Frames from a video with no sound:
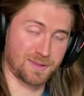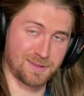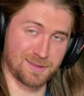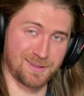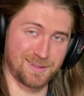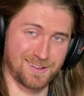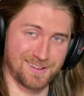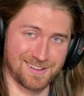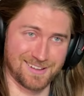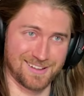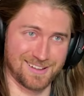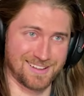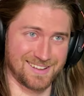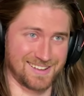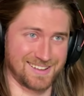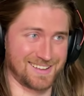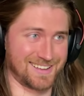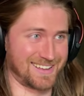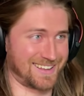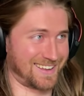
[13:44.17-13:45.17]

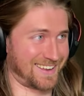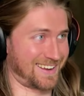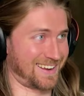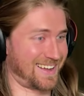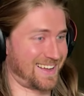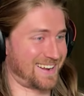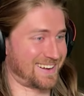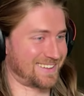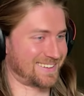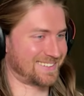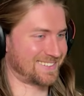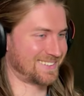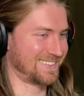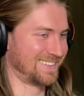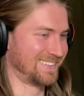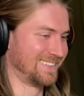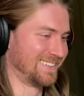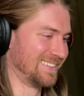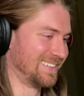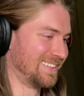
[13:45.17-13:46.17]
I got it.
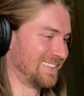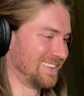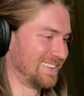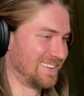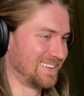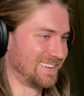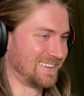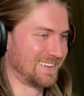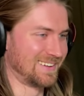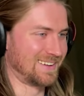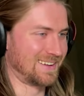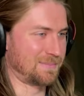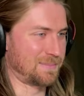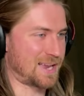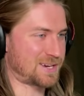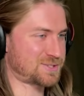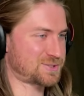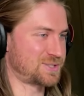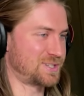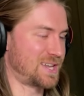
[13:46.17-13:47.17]
I'm
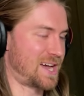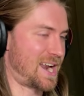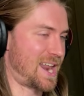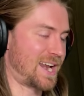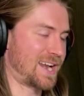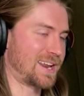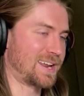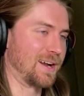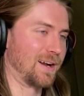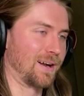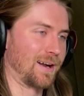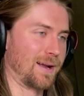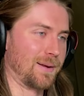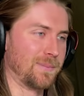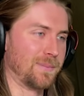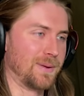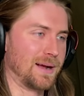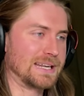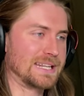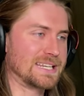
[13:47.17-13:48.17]
actually not out of here.
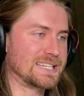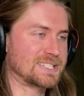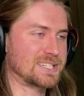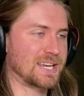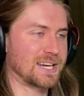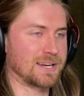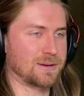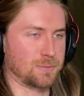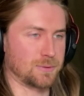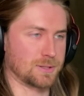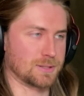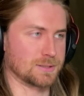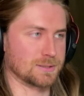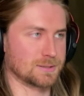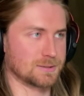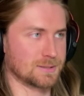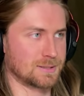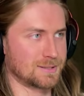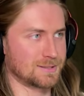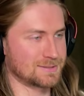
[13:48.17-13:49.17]
I need a second one,
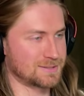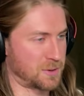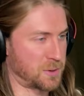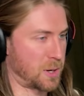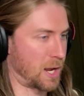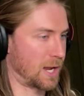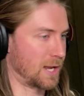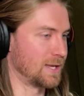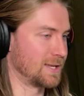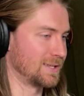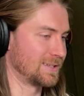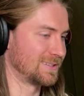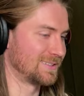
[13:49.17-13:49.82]
don't I?